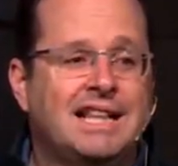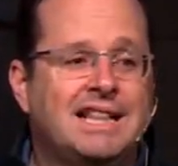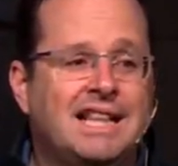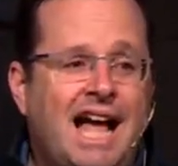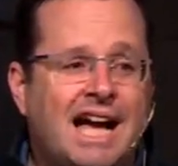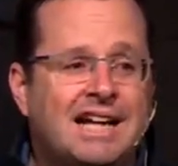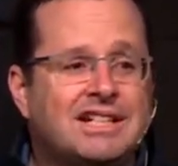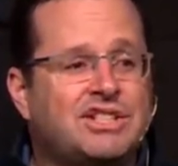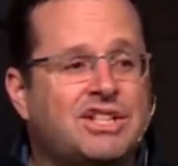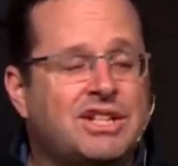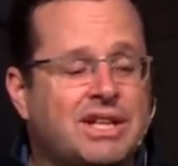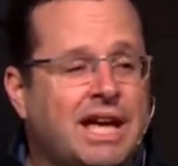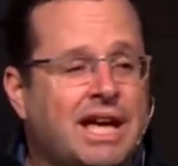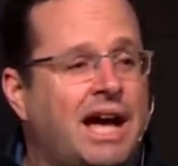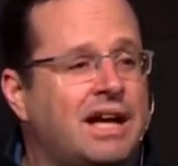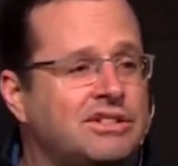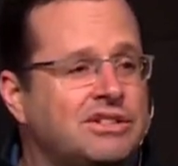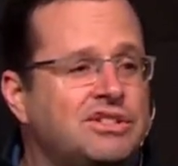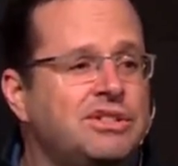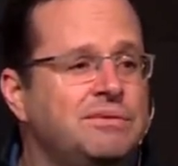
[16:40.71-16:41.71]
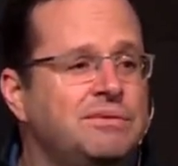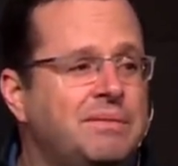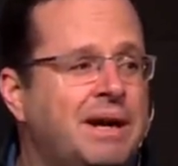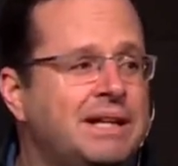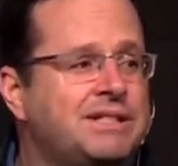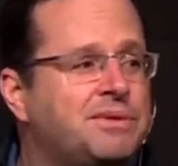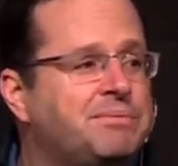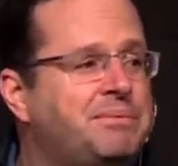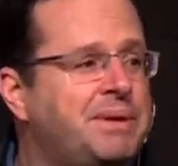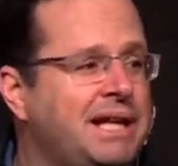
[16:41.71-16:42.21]
like to count you
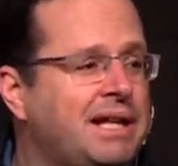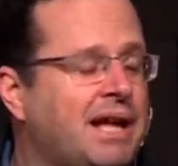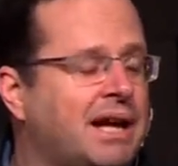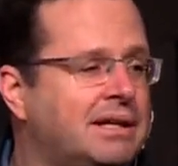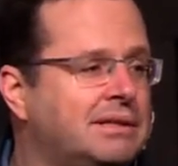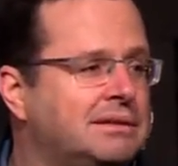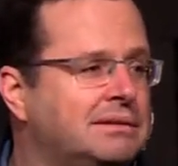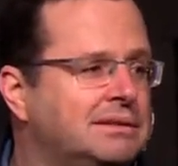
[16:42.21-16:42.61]
much better,